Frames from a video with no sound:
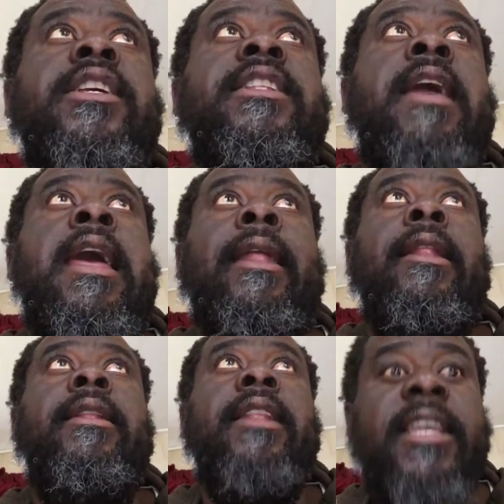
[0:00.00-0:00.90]
can
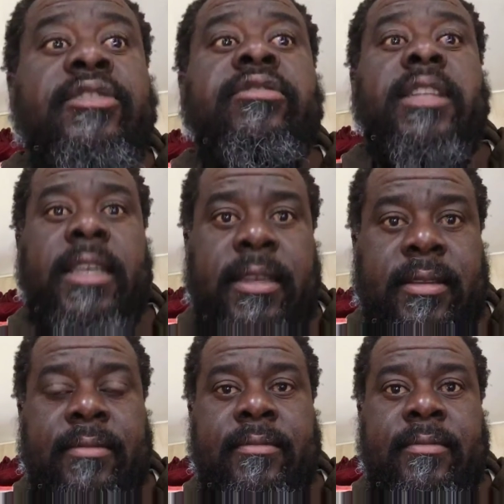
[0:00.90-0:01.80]
literally
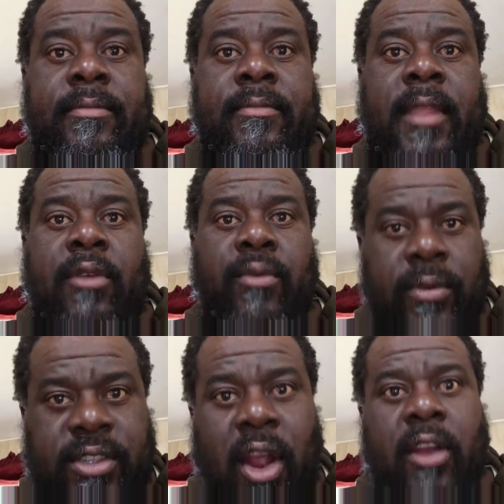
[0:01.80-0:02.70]

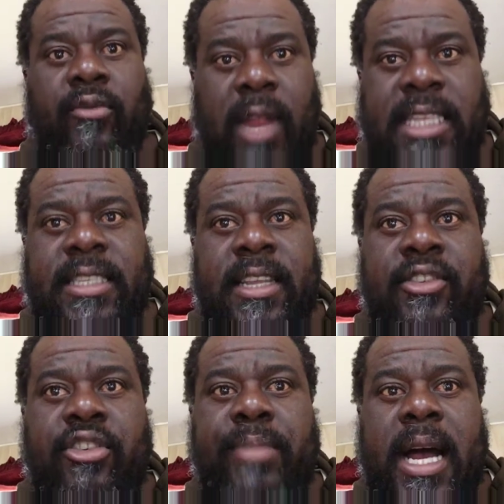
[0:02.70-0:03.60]
start
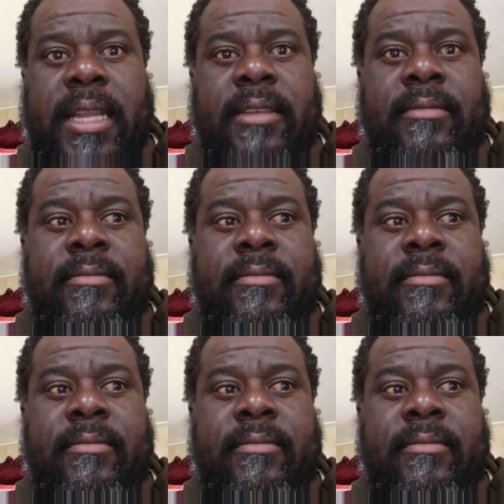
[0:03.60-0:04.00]
resting your body.